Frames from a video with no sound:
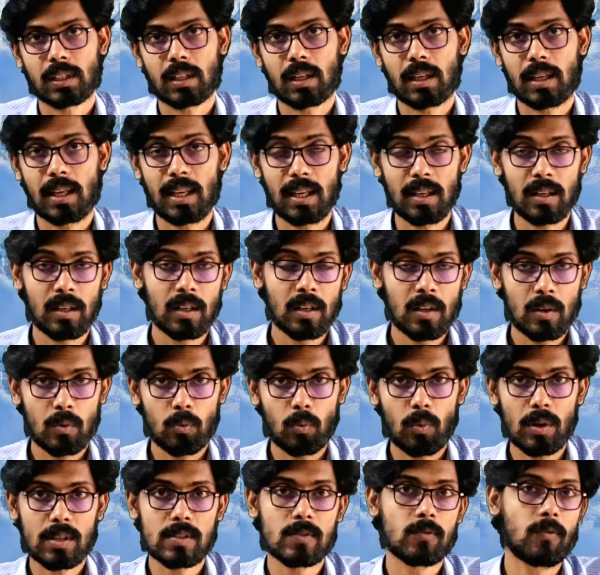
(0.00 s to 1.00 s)
he
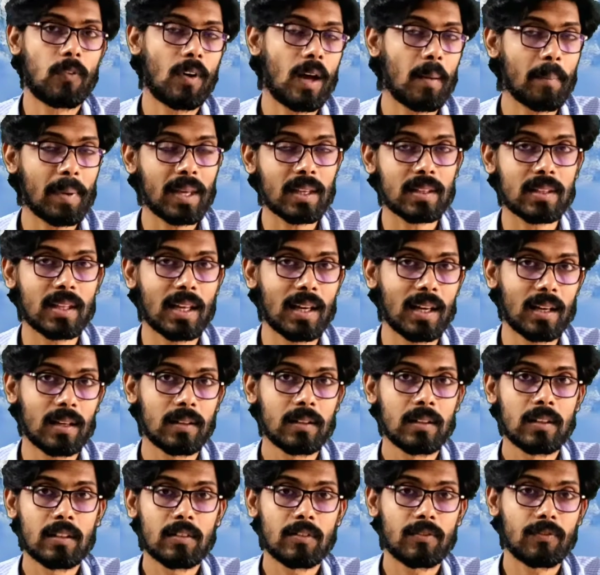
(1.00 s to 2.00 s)
was farming there
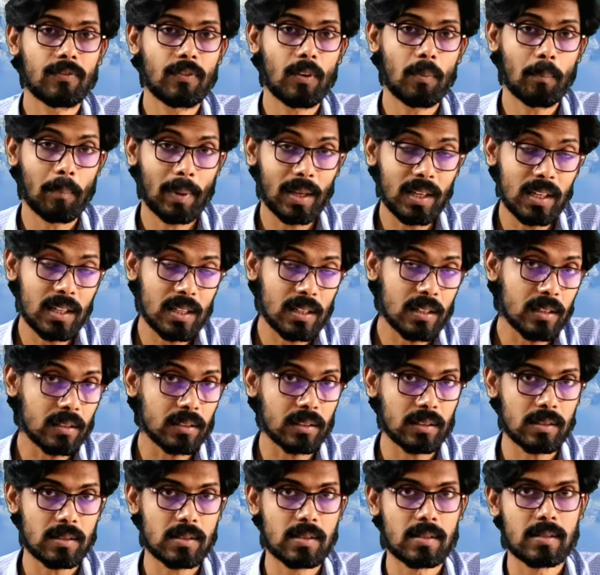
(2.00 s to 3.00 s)
for many
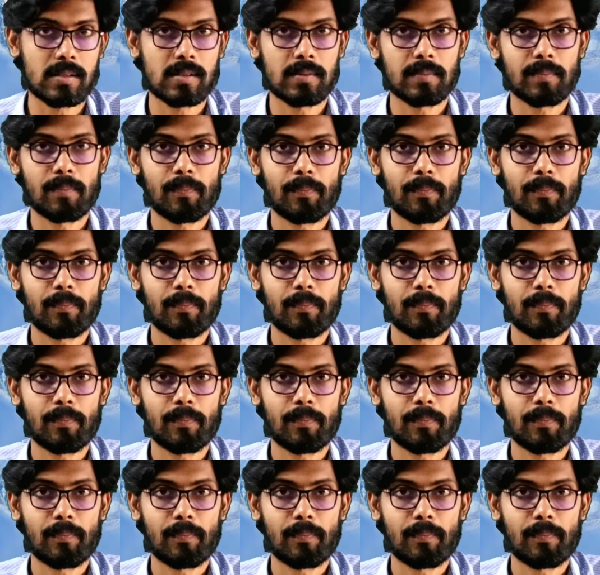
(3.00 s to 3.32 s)
years,